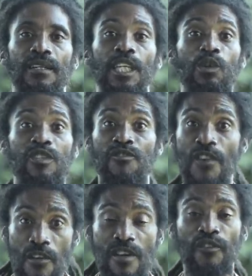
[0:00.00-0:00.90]
He was
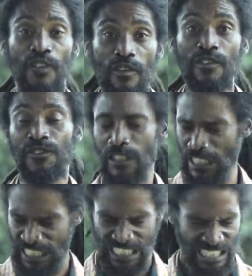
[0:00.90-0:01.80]
very, very,
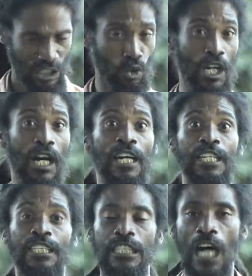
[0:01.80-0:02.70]
very, hallelujah,
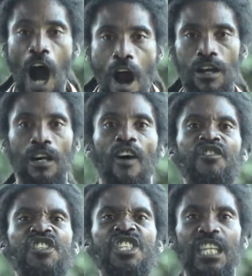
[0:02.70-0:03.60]
dark
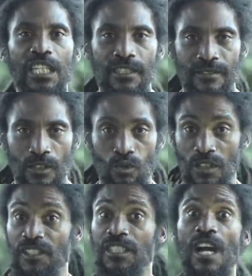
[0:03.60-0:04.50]
of skin.
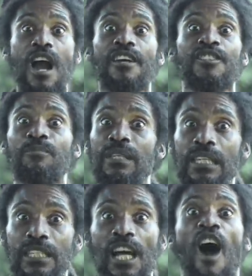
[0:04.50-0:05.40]
One of the darkest
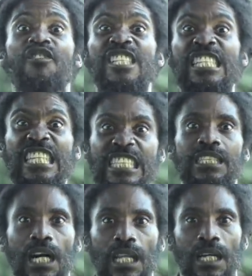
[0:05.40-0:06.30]
beings of skin
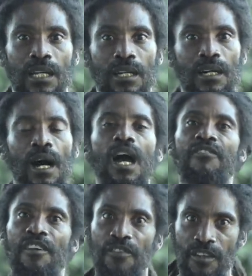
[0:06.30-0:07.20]
color I
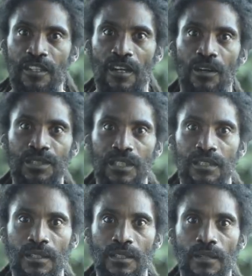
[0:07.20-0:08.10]
have ever encountered.
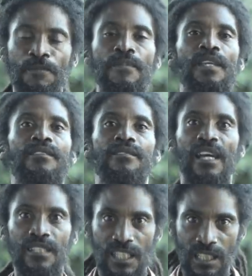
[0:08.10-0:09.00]

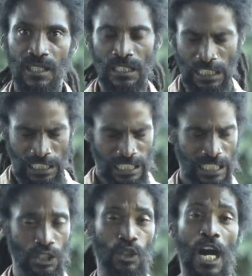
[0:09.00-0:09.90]
Next thing,
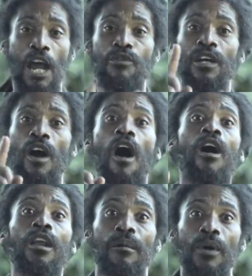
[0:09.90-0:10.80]
hallelujah, I
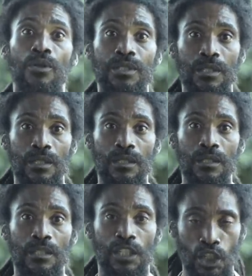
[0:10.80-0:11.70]
recall about
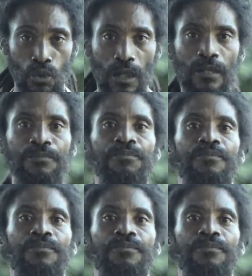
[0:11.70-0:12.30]
Yeshua,